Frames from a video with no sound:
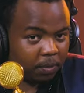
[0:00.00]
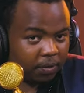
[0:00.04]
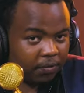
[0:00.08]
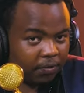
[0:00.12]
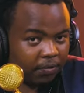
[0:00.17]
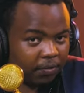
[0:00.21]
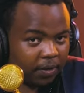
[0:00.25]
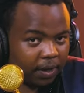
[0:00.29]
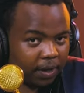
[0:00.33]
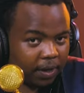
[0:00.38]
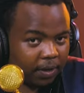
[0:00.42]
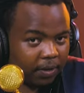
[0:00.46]
To
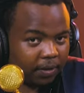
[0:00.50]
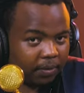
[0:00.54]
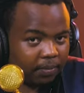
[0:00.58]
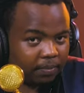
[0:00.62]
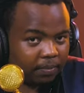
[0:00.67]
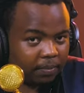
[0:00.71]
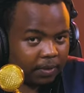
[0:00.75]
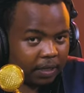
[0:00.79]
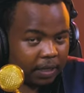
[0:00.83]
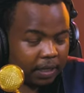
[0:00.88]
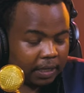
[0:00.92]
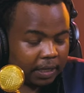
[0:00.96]
be
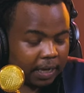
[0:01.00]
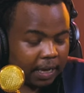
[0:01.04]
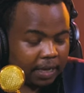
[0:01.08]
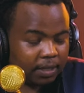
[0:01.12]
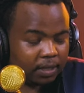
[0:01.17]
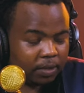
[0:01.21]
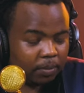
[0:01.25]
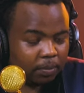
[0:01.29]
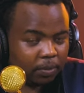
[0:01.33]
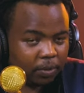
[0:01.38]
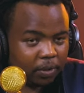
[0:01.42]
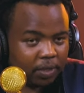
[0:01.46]
fair, he
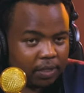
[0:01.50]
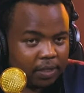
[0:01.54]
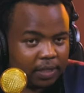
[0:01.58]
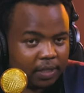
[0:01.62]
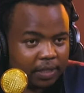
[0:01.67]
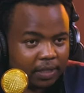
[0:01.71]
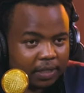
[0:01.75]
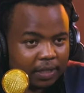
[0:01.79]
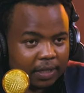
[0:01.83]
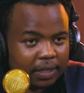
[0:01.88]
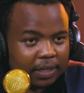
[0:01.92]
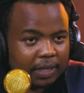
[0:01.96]
has a
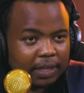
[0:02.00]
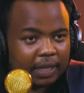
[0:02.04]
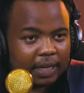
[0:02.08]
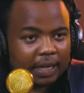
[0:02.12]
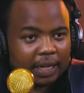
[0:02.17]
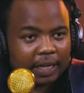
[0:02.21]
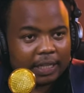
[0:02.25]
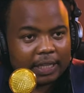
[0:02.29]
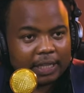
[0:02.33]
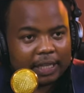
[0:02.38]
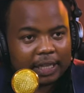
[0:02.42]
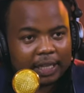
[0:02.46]
point.
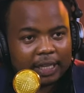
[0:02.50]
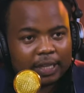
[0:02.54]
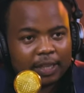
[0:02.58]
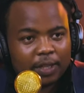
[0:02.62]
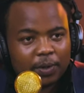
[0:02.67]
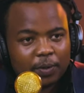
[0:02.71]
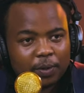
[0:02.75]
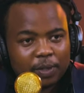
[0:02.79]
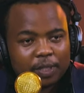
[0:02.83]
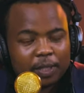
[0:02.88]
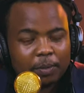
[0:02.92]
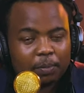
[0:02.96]
I
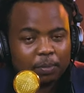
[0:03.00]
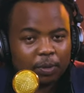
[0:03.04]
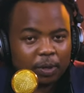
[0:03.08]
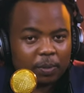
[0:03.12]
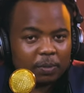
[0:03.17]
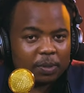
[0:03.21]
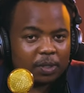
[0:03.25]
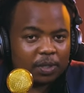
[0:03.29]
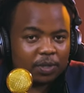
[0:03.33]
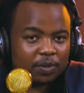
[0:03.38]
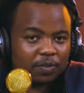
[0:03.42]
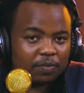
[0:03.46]
think there was a
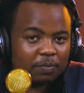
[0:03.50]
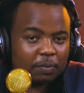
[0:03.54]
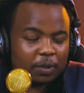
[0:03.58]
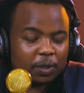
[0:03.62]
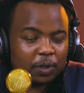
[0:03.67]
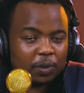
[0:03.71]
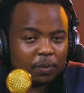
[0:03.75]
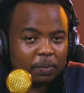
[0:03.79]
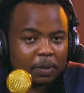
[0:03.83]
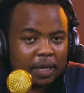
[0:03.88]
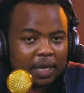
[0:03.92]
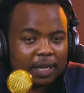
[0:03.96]
promise of
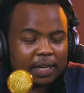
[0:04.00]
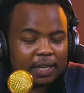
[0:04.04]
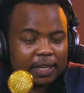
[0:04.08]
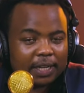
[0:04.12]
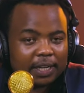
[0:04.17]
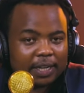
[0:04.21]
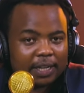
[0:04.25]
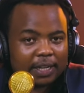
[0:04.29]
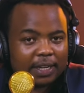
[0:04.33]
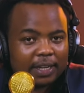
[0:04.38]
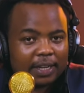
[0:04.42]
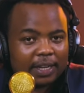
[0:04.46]

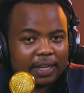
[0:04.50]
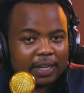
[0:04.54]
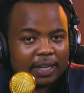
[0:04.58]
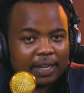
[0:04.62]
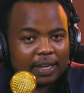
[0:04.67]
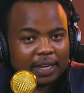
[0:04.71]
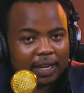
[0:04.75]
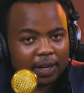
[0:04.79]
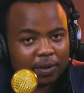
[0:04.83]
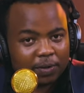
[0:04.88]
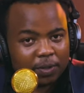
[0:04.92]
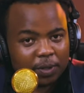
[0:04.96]
middlemen
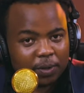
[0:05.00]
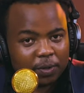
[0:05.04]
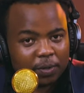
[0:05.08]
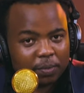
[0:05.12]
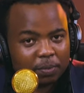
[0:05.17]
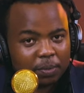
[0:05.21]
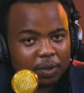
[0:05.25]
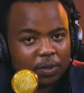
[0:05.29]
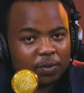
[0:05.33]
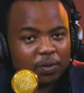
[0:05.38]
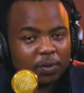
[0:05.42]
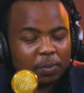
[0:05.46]
and how they
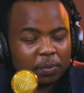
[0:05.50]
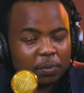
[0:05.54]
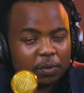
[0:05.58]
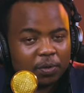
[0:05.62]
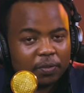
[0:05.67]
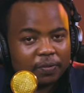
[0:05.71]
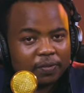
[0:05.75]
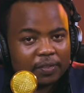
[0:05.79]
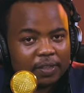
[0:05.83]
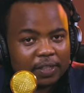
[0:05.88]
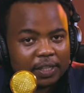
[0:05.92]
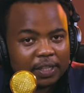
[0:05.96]
would be
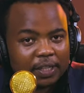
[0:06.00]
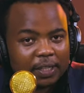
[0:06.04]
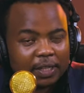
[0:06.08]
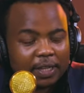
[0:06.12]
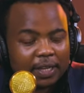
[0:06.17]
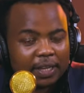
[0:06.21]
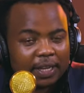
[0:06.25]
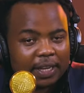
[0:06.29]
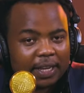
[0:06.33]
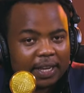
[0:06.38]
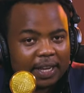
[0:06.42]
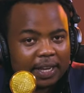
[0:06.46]
removed.
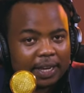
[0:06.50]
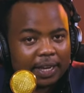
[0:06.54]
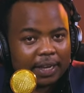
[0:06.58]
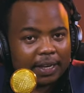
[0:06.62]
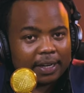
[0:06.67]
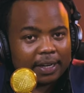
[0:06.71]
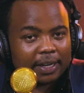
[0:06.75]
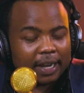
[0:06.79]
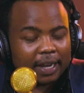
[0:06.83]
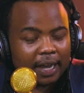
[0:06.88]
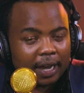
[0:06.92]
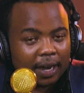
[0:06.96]

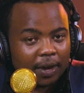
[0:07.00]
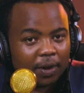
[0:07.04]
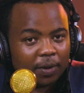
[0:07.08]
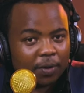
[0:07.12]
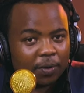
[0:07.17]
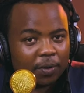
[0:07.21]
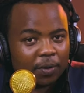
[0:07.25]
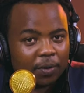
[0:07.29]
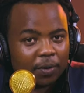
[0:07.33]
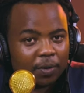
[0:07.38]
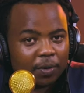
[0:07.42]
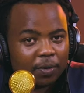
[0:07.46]
And
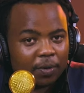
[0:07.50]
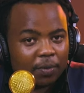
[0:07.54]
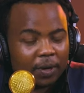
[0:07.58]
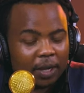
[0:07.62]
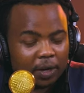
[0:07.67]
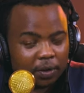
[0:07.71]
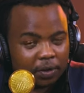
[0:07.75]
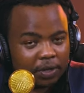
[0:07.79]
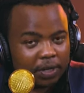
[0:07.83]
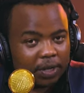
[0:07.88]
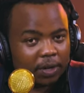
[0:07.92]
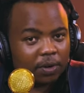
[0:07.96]
now
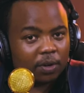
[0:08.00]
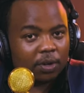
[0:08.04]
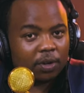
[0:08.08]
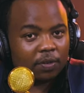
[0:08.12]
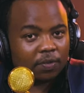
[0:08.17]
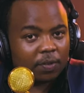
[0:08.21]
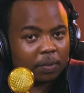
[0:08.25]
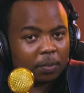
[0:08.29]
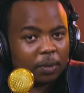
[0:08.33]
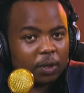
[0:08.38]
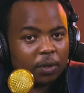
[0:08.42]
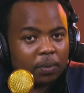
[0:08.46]
we're not
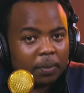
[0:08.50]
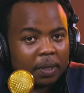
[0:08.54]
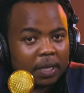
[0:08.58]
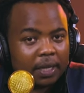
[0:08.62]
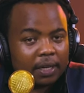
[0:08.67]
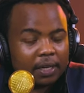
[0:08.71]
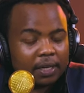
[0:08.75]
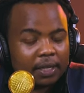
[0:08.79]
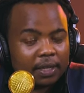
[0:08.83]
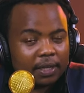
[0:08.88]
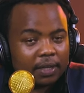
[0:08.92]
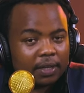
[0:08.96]
hearing of the
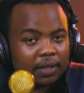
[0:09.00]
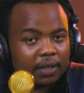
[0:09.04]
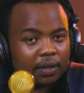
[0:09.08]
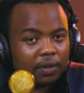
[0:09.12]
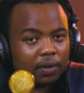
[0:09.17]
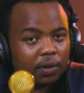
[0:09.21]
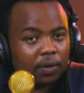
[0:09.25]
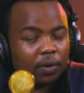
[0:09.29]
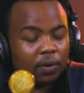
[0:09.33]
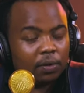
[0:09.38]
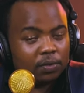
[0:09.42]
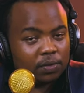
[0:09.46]
middlemen.
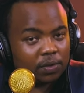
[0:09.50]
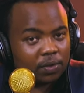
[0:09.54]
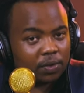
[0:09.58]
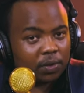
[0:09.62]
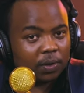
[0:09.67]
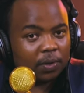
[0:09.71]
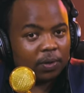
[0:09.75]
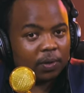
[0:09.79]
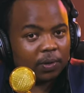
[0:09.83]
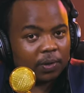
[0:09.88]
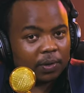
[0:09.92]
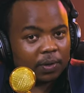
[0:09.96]

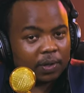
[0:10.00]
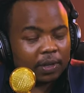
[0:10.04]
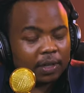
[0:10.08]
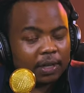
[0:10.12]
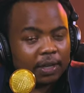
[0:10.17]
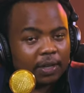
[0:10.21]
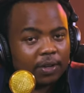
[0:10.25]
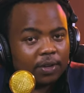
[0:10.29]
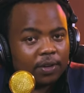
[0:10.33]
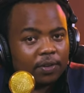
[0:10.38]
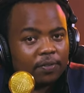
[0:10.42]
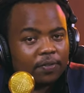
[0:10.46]
Also,
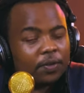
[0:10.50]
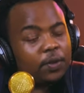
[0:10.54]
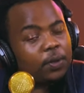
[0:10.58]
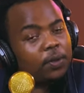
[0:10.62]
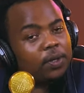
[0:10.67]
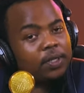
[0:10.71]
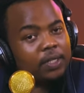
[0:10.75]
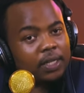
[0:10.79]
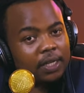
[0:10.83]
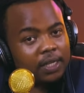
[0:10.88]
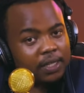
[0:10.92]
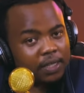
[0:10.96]

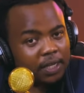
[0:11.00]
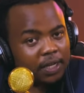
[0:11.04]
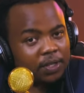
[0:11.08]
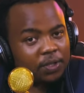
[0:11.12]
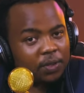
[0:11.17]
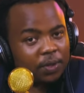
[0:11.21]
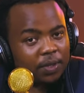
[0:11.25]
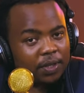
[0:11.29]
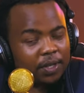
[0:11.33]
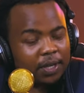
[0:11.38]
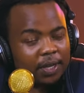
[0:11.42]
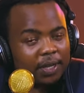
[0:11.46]
fuel is an
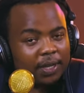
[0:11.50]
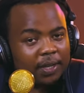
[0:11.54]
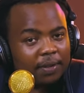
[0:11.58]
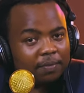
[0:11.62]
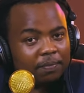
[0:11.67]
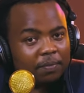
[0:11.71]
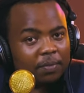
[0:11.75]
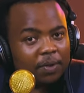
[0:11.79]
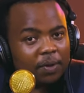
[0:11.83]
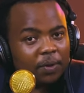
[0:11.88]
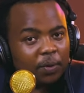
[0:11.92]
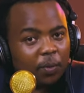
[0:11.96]
essential thing.
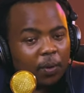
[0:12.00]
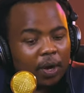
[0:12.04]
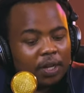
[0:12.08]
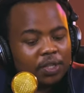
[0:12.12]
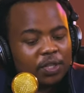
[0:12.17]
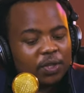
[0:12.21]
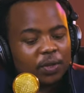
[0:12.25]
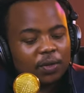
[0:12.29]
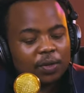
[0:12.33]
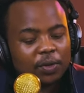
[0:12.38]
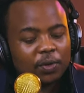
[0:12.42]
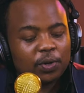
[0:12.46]

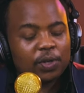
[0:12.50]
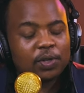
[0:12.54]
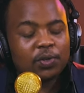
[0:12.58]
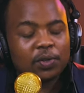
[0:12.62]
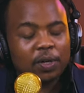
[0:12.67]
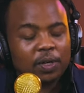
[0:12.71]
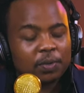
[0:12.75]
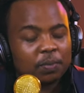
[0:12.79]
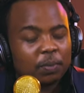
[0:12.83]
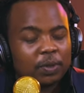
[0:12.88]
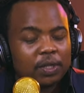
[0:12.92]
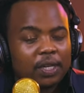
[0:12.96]
Once you
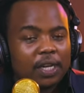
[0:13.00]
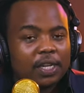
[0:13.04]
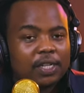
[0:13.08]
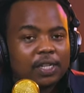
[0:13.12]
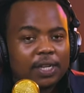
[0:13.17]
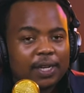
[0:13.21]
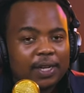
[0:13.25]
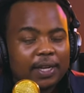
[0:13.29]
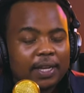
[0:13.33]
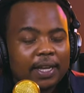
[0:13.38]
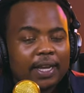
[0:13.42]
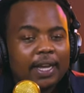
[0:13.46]
increase
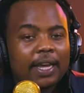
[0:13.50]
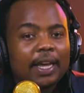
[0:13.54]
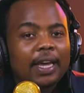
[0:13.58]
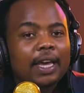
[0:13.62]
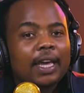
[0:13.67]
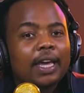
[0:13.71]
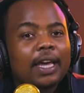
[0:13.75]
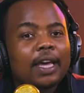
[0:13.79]
transportation,